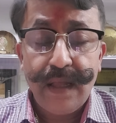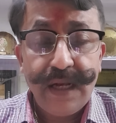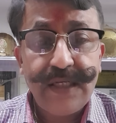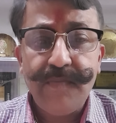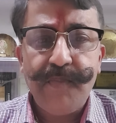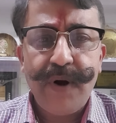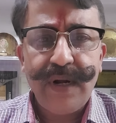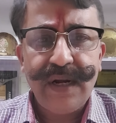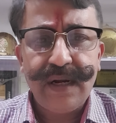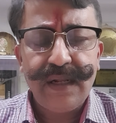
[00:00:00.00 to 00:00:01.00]
it's
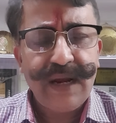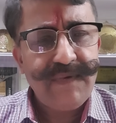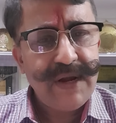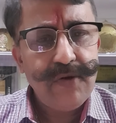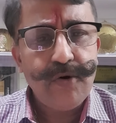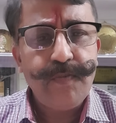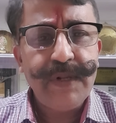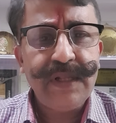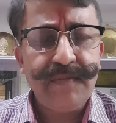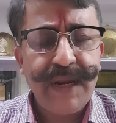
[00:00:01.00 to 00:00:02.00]
important that when you
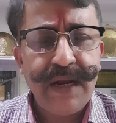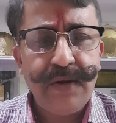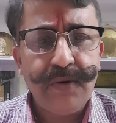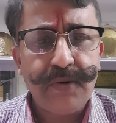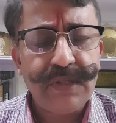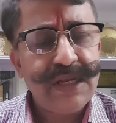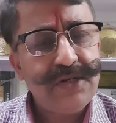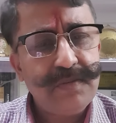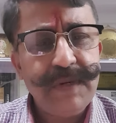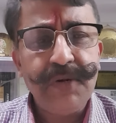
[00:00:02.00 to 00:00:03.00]
open the main door, there
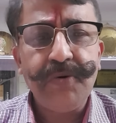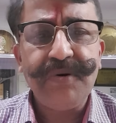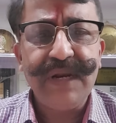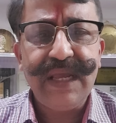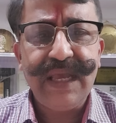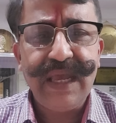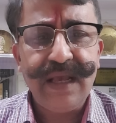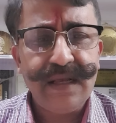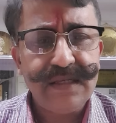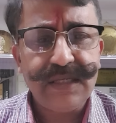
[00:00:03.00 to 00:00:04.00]
should be no creaking
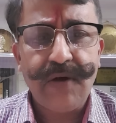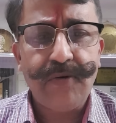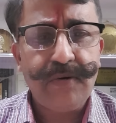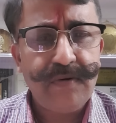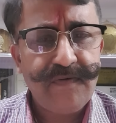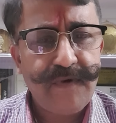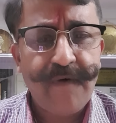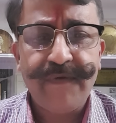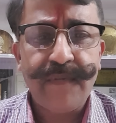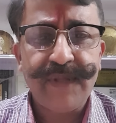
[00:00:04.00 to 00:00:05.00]
sound or
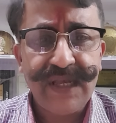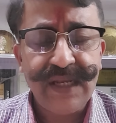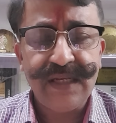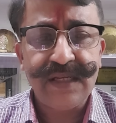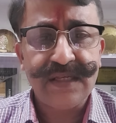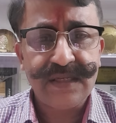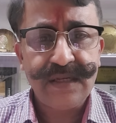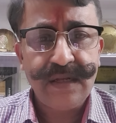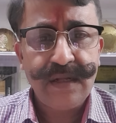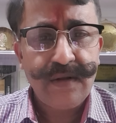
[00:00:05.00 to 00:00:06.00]
from the hinges
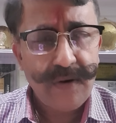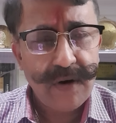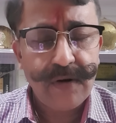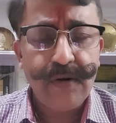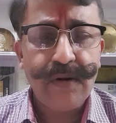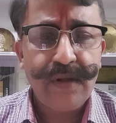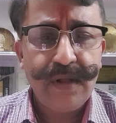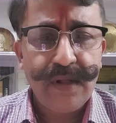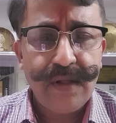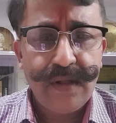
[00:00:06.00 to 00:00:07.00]

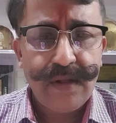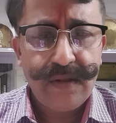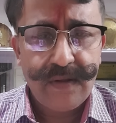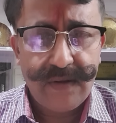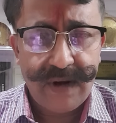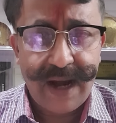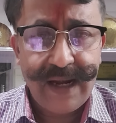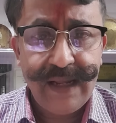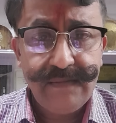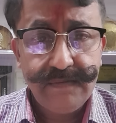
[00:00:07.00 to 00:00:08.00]
or
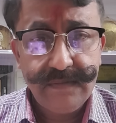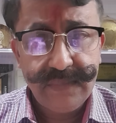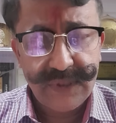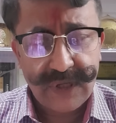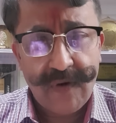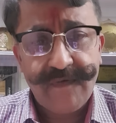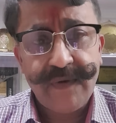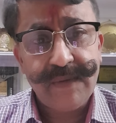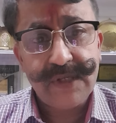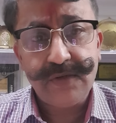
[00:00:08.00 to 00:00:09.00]
rattling sound
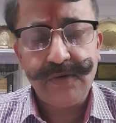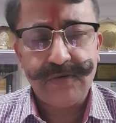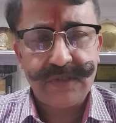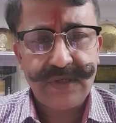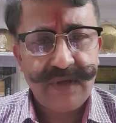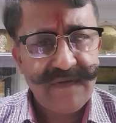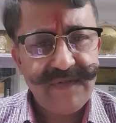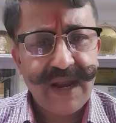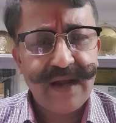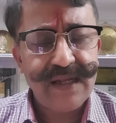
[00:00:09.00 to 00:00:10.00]
from the screws. If
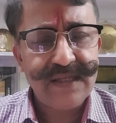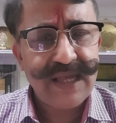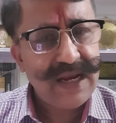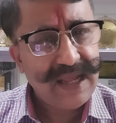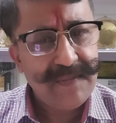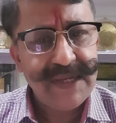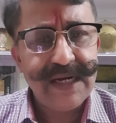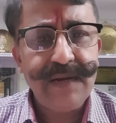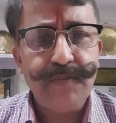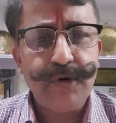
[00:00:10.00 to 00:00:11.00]
that is there,
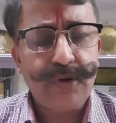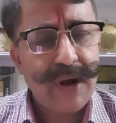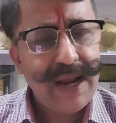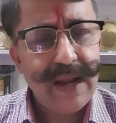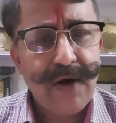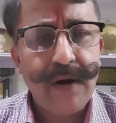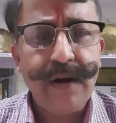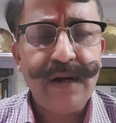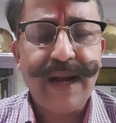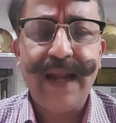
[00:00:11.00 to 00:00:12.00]
immediately put oil or
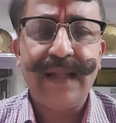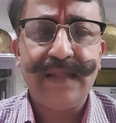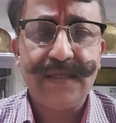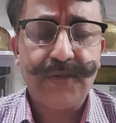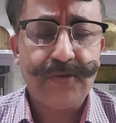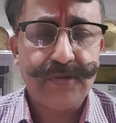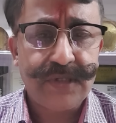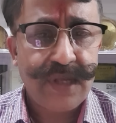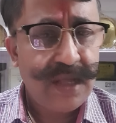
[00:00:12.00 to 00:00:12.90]
tighten the screws.